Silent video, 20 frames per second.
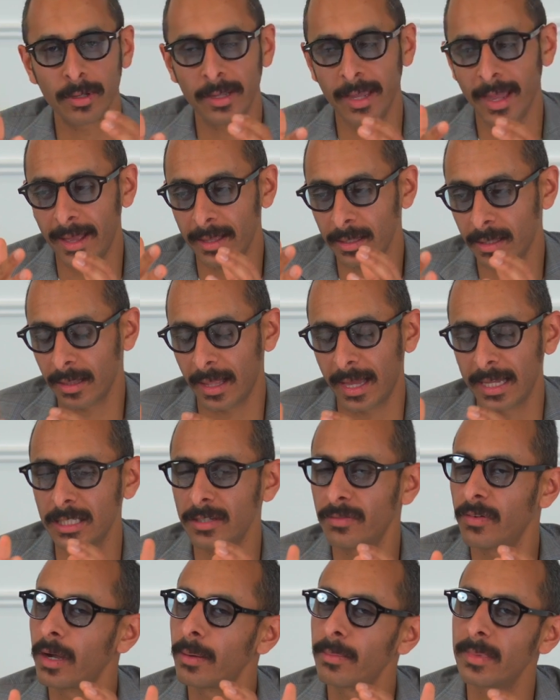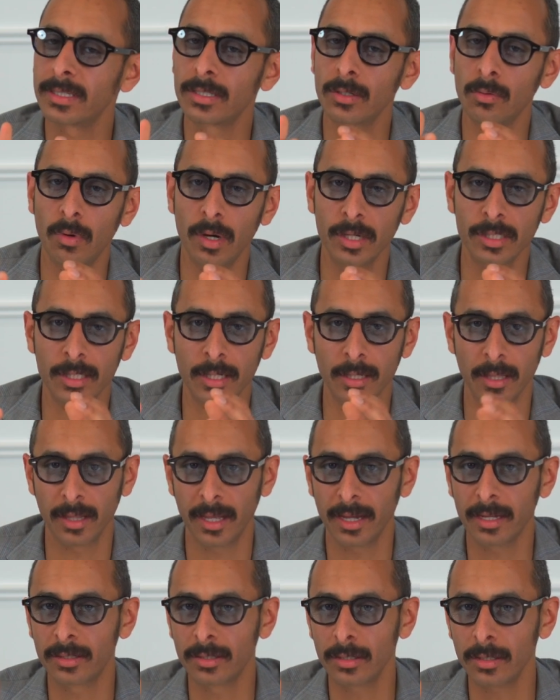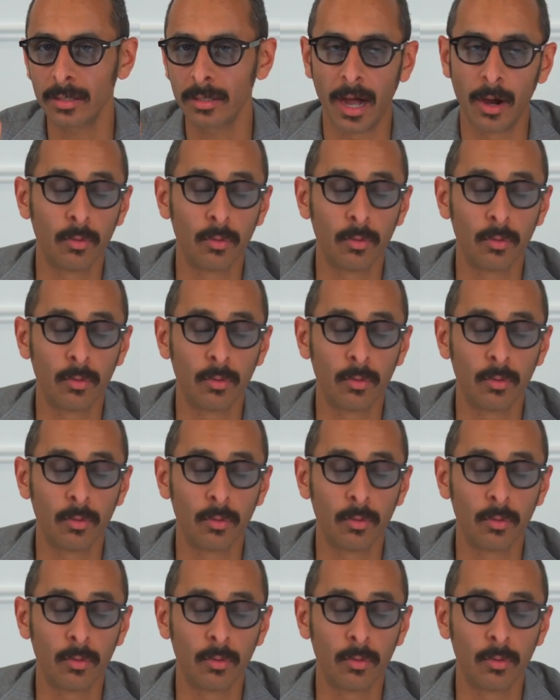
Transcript: can't classify him as a watch collector.